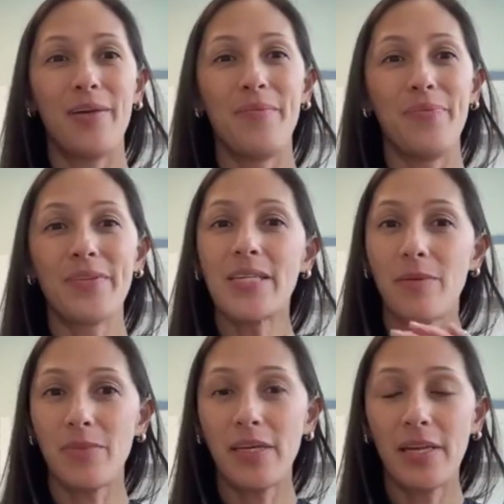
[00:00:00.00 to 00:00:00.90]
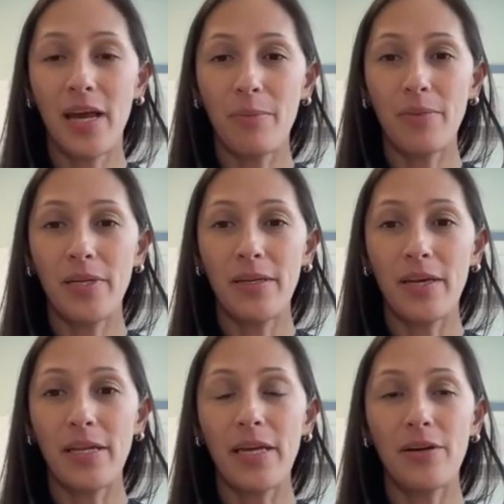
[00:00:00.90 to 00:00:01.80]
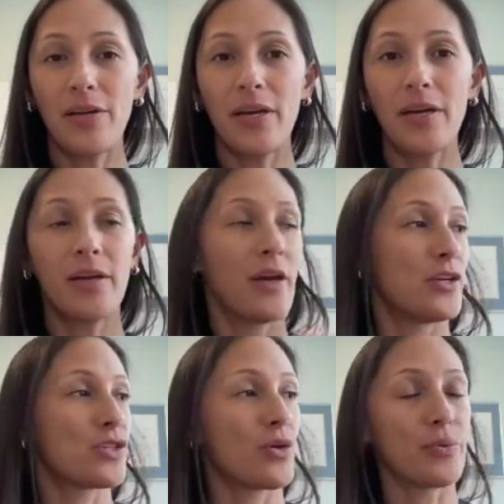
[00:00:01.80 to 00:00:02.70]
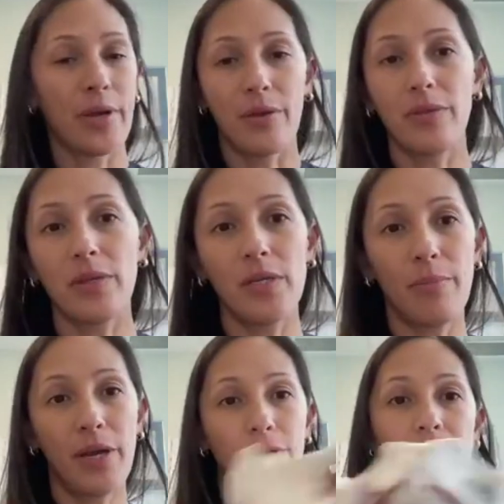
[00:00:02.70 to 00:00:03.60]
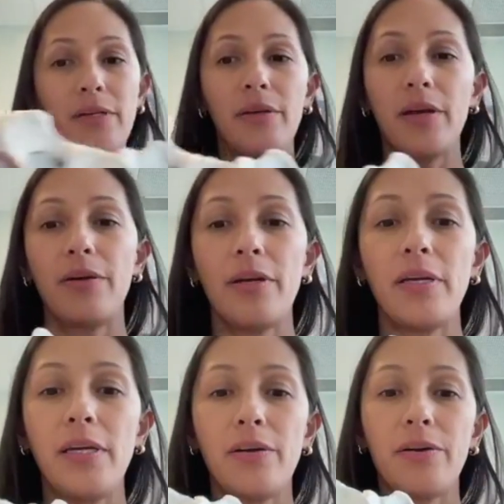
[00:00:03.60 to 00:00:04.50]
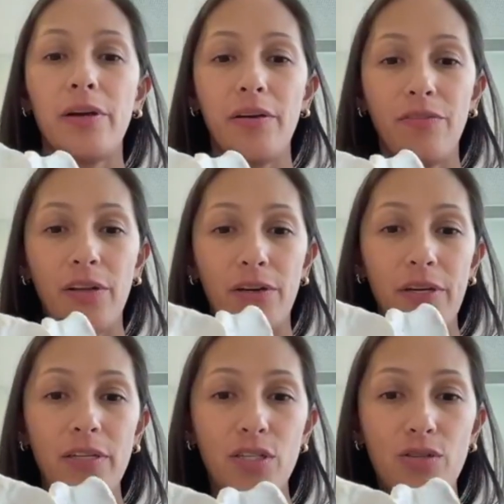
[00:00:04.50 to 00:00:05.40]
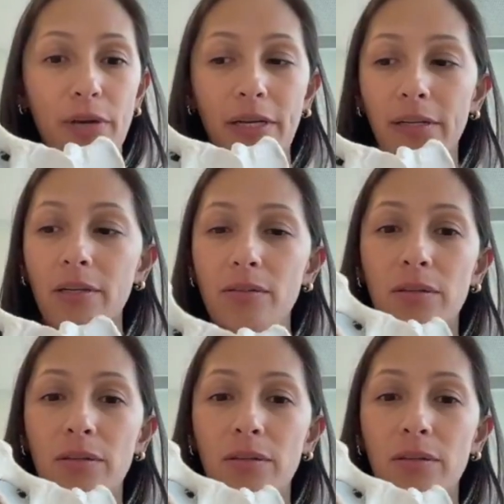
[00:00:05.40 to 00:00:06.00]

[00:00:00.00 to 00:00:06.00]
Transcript: Same thing can happen in that area. So around the perineal area here, if there is dryness,